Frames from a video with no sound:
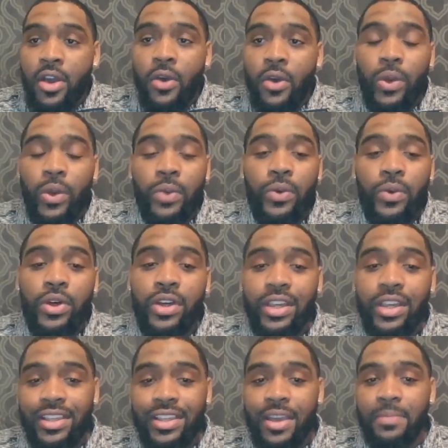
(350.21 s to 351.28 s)
We will
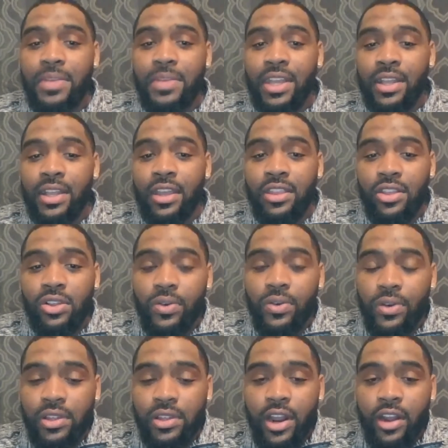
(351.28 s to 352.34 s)
accept any of the
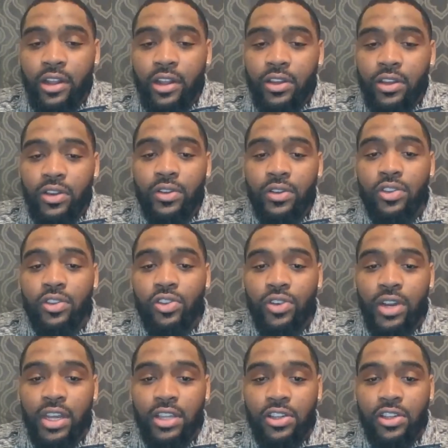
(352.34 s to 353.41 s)
scores that are included on the
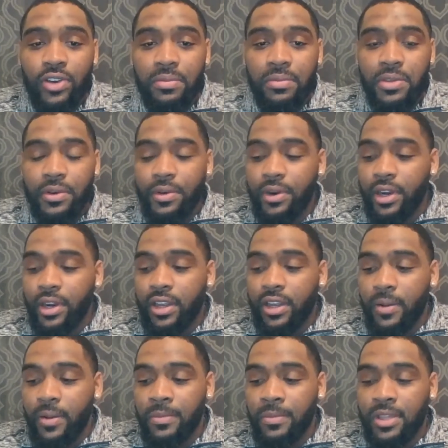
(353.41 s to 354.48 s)
transcript or
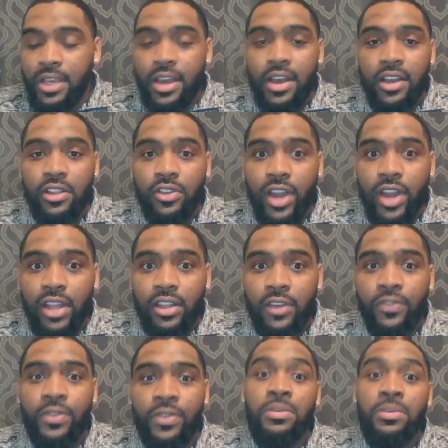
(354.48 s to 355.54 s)
comes
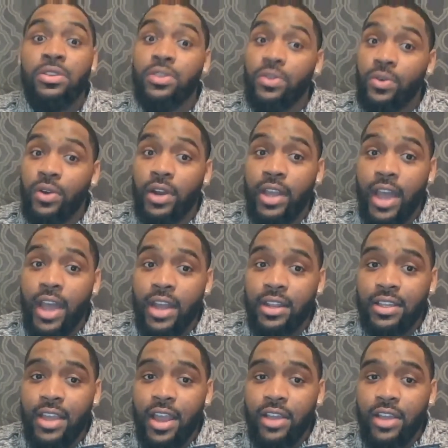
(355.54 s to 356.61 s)
directly from the school or
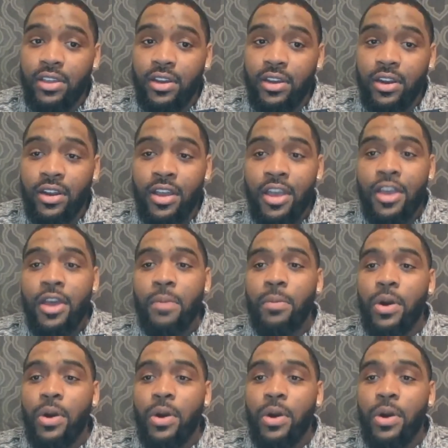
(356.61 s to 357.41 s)
guidance counselor,